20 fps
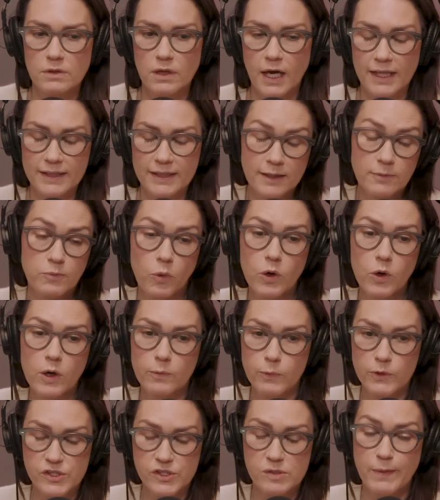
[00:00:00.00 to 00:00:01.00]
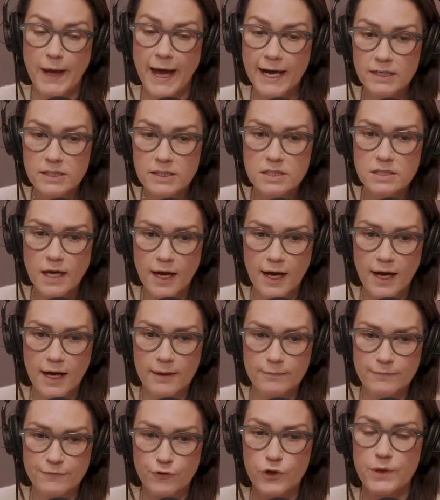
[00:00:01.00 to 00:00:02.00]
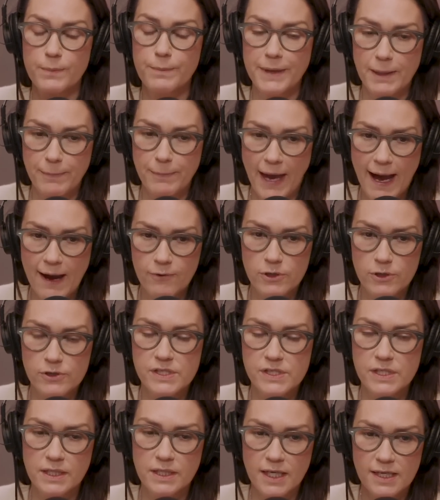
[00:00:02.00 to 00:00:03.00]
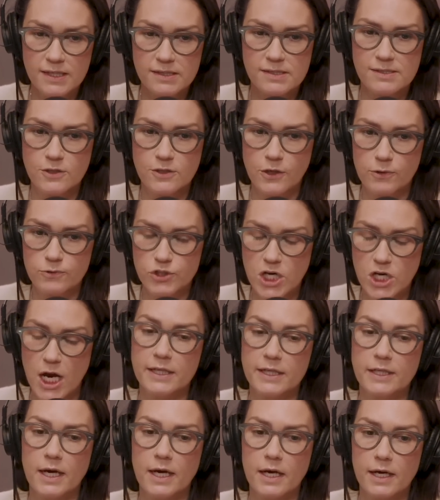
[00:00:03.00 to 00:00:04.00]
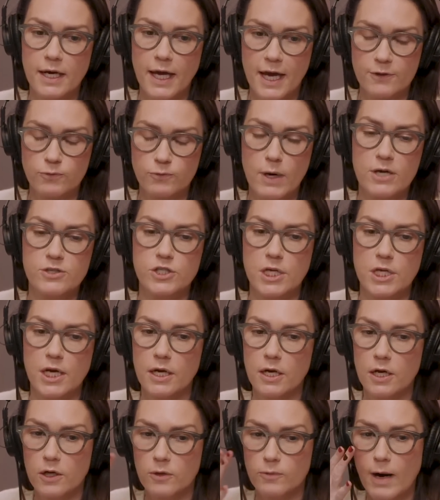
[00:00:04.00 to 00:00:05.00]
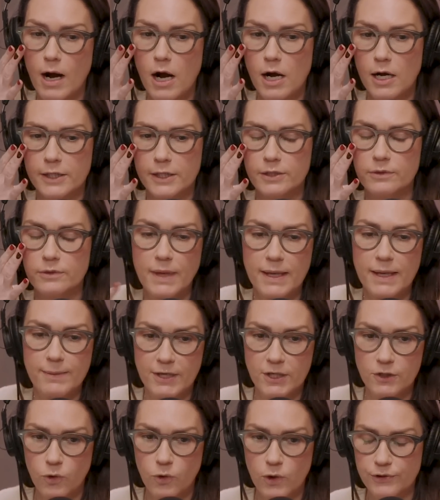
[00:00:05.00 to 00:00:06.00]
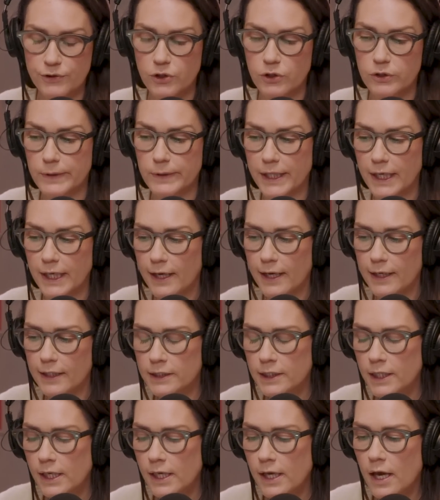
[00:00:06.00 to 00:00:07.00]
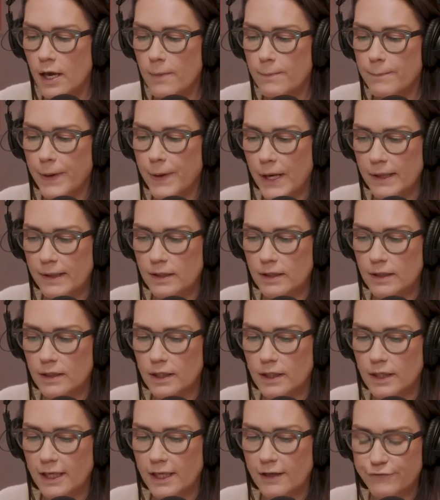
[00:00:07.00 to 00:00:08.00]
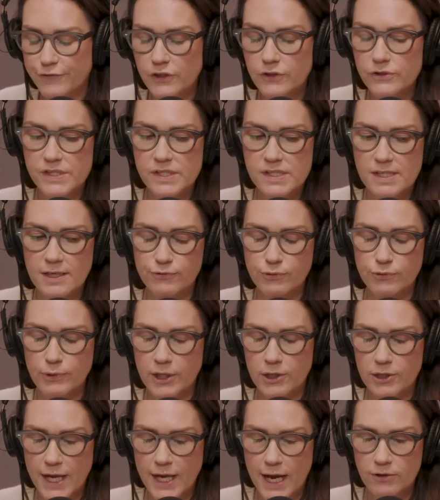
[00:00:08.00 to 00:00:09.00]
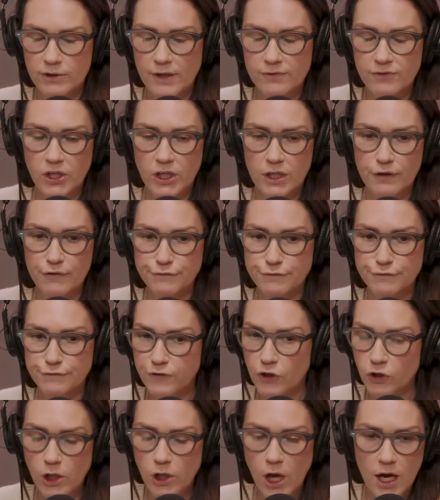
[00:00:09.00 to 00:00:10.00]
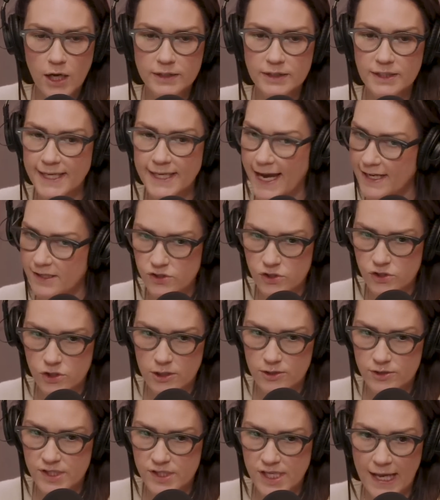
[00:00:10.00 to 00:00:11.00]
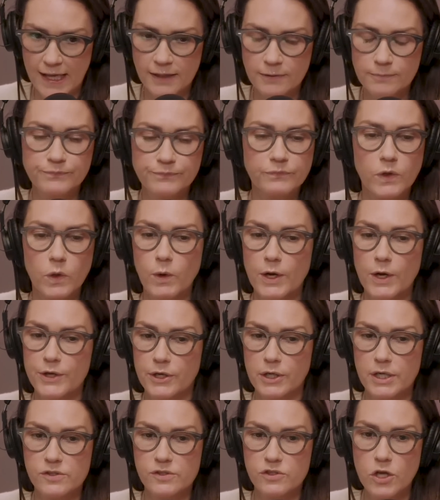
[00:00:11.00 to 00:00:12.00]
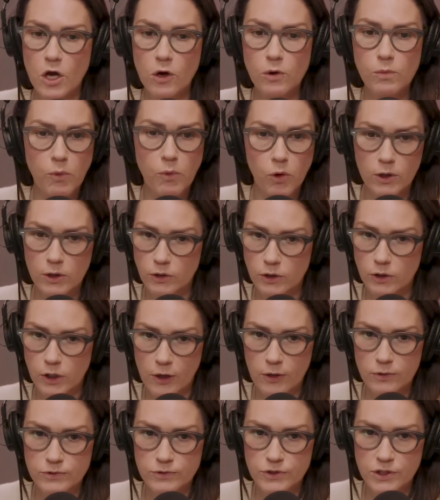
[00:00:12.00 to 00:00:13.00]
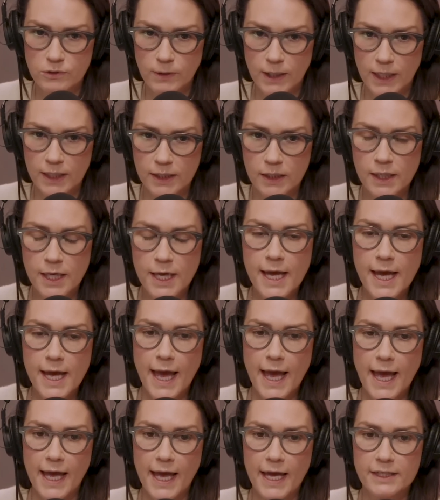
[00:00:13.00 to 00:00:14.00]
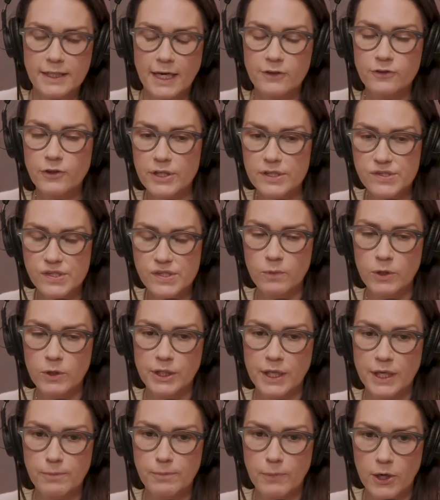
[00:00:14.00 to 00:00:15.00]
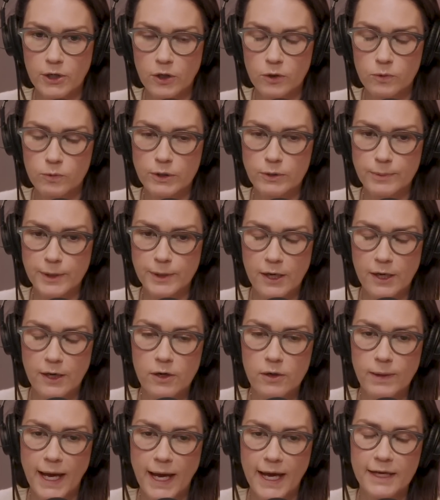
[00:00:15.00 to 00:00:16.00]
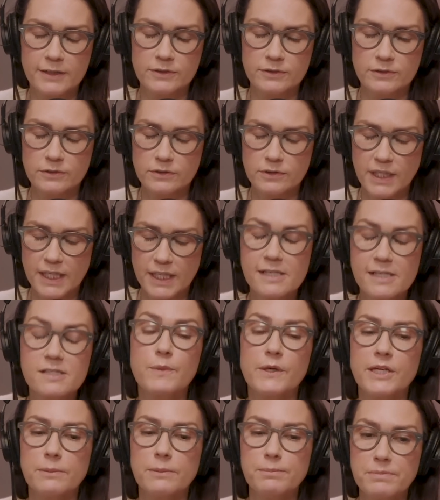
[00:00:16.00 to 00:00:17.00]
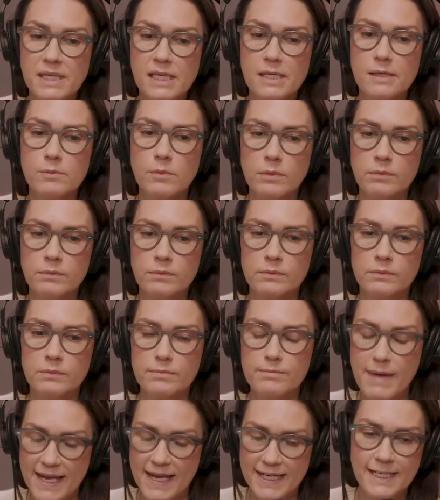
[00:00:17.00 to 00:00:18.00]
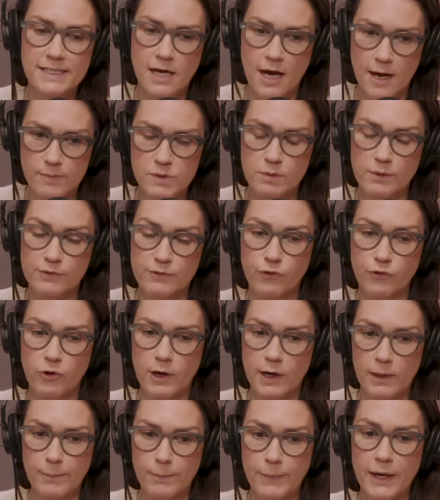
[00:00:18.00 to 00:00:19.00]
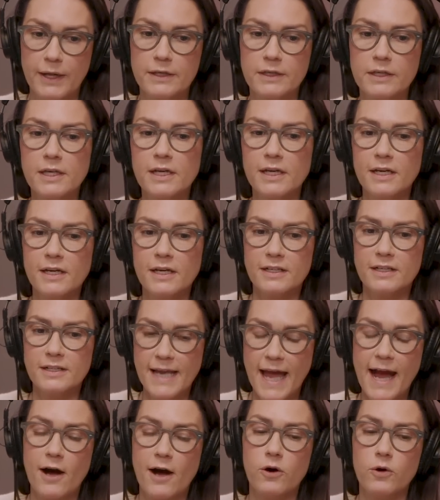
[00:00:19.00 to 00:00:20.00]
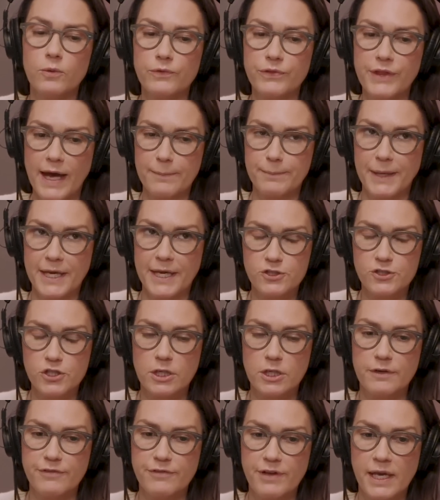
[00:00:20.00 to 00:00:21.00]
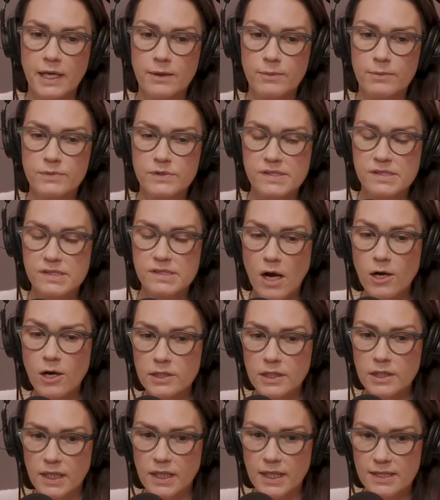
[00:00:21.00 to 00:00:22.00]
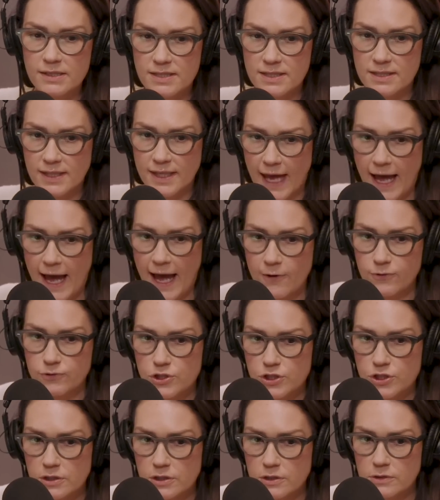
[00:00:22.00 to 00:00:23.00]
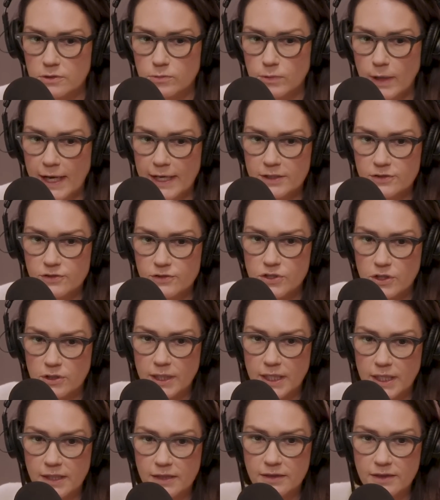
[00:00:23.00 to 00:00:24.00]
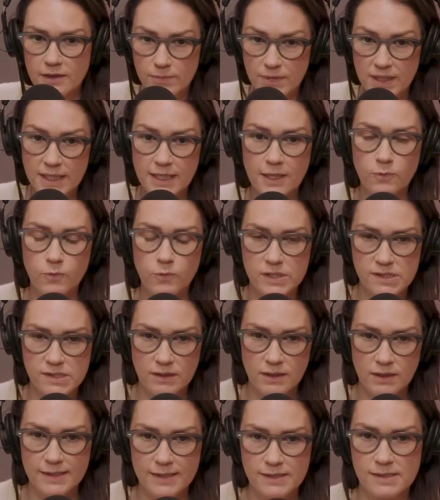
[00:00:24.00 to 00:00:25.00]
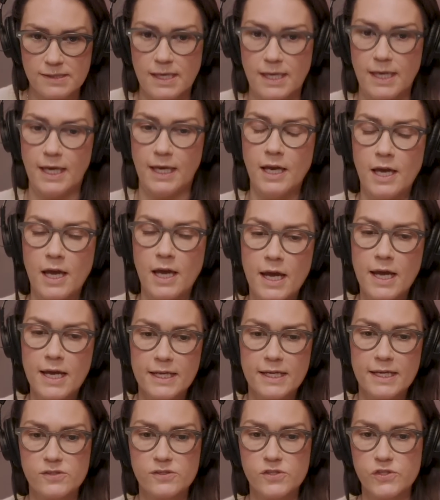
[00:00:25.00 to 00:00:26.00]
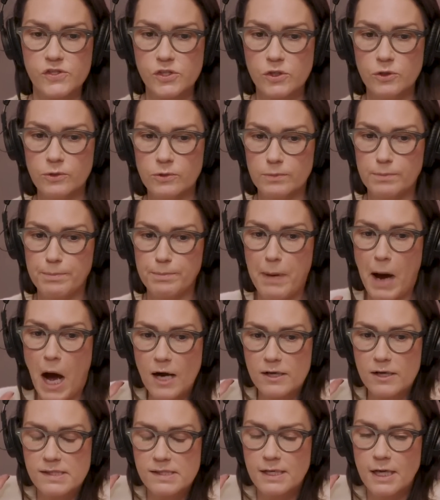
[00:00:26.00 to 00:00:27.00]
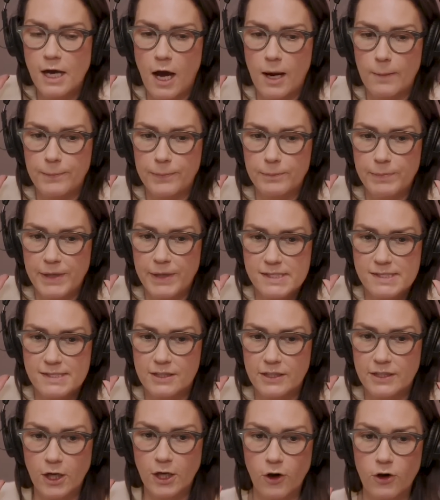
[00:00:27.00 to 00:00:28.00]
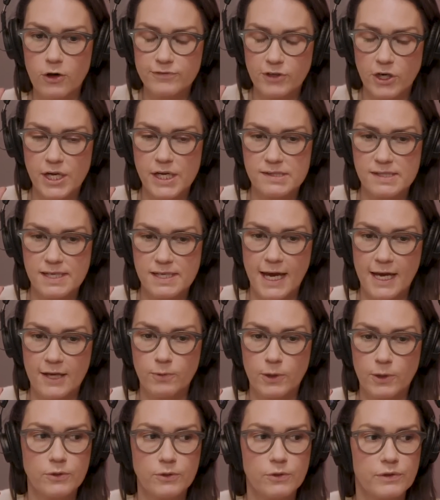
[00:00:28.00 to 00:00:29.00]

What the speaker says: I think, more respect for the big powers in this, China and Russia, Iran, maybe North Korea. But it feels as if we are now living in a full-on gangster state where there is no moral code to it. And I look at someone like Marco Rubio, and he has been a meme many times before, but now that picture of him sunk into the couch, right, during the meeting with Zelensky, his suit boxing up basically over his head, where you